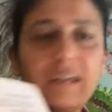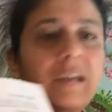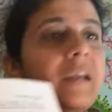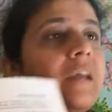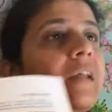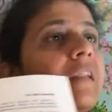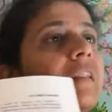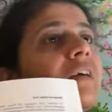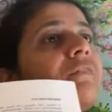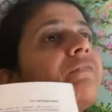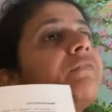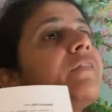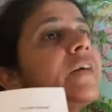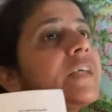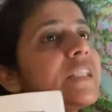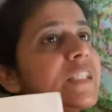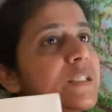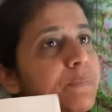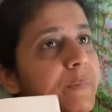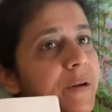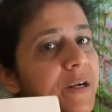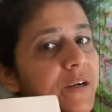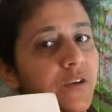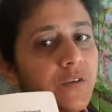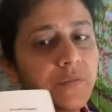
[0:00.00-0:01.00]
in the first
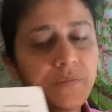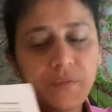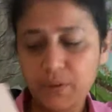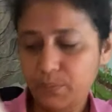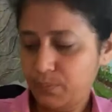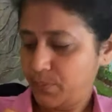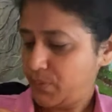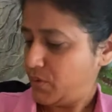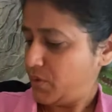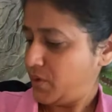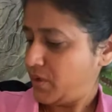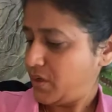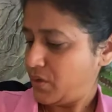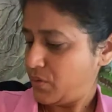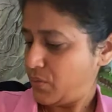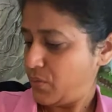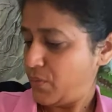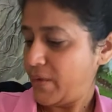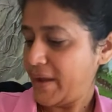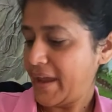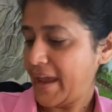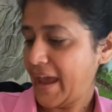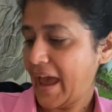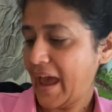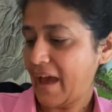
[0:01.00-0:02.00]
part of the book,
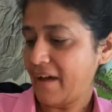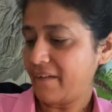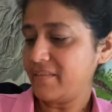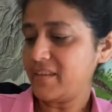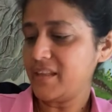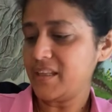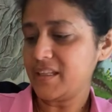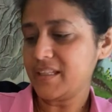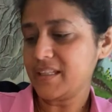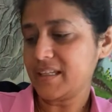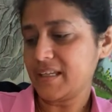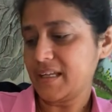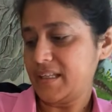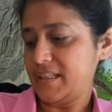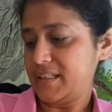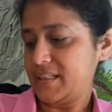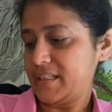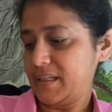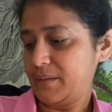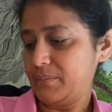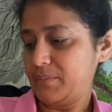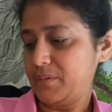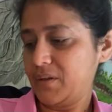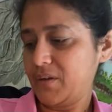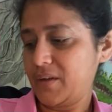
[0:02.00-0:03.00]
we have this
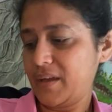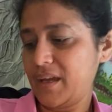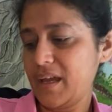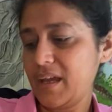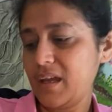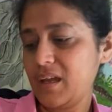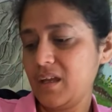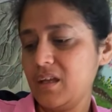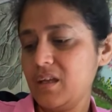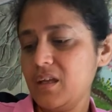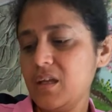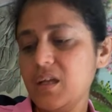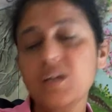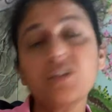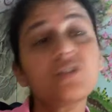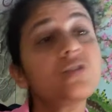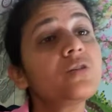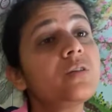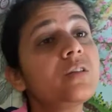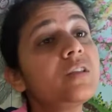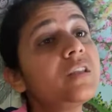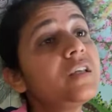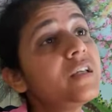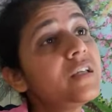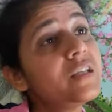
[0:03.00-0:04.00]
concept. Okay. So
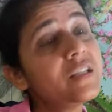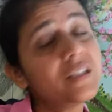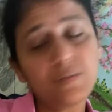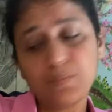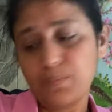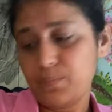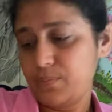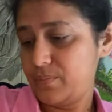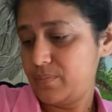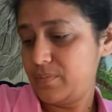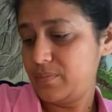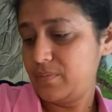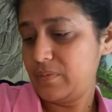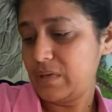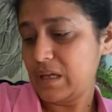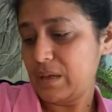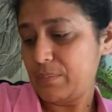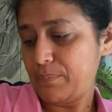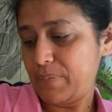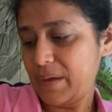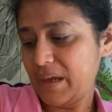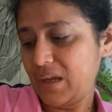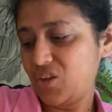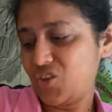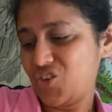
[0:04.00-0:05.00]
these
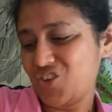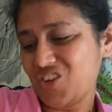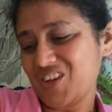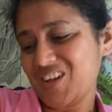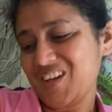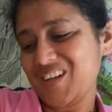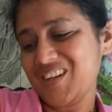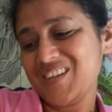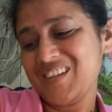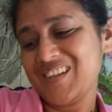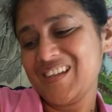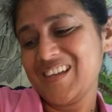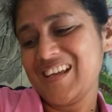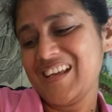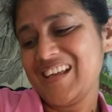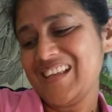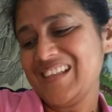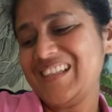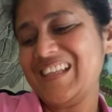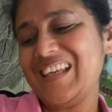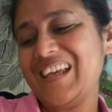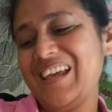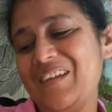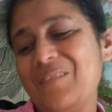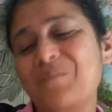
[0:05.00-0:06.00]
pictures.
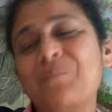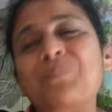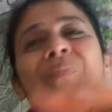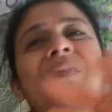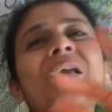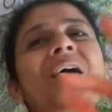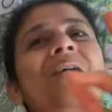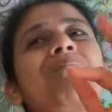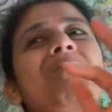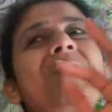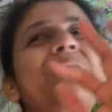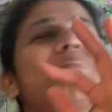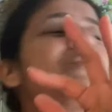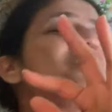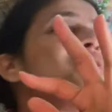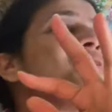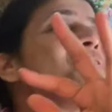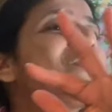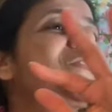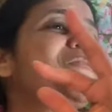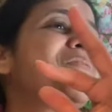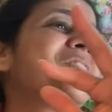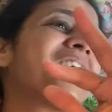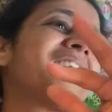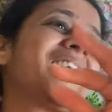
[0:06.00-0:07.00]
See, most
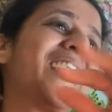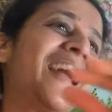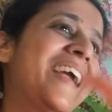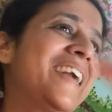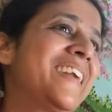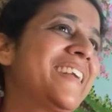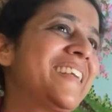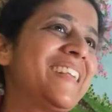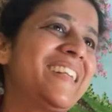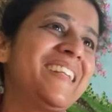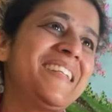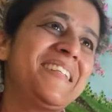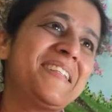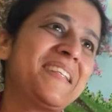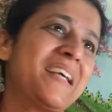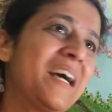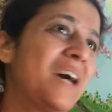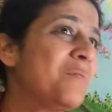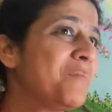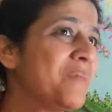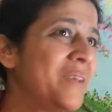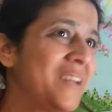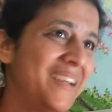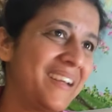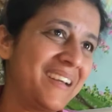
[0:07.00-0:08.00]
of the clientele is
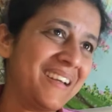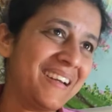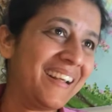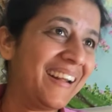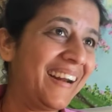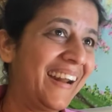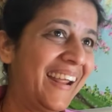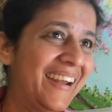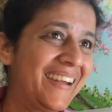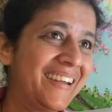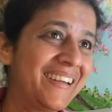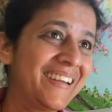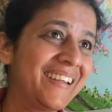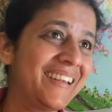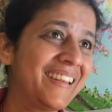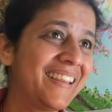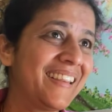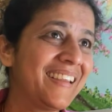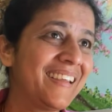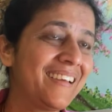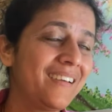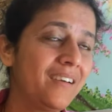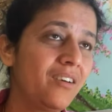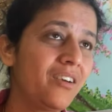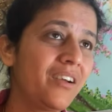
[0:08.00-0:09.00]
American clientele.
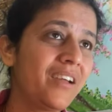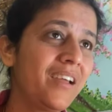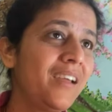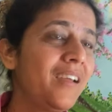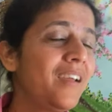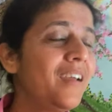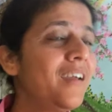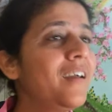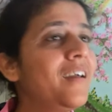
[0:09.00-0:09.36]
Okay.